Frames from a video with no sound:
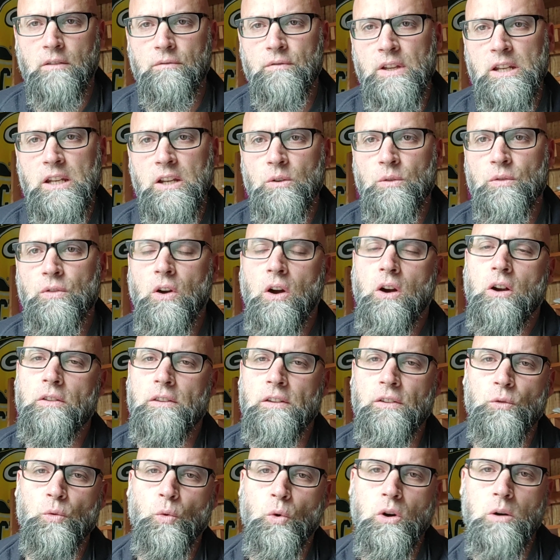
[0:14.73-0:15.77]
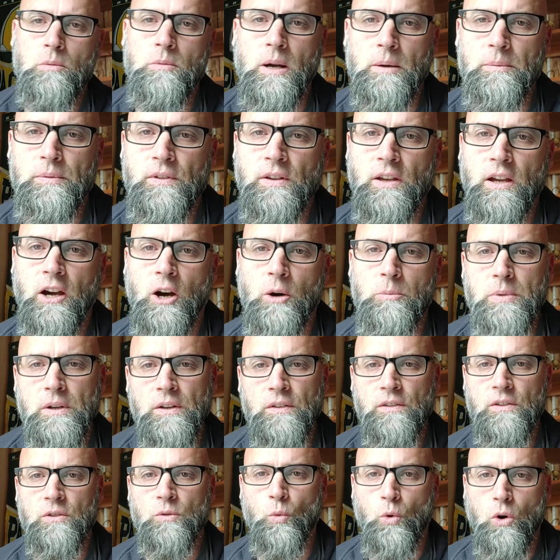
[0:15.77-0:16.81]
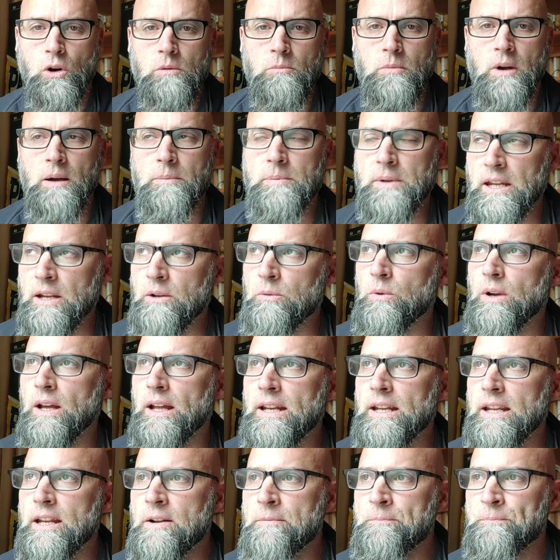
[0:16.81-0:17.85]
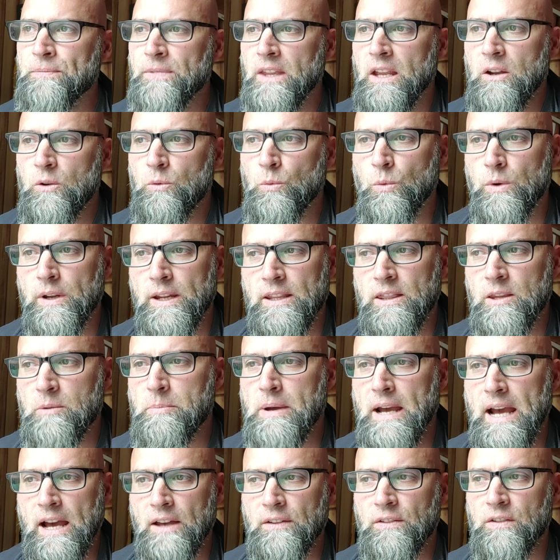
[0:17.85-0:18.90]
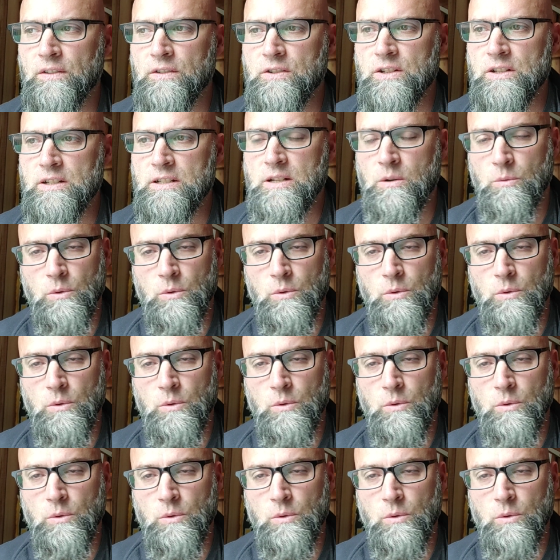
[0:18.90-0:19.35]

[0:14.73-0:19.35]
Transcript: videos are these warm ups to help us to warm up, get ready, read the passages.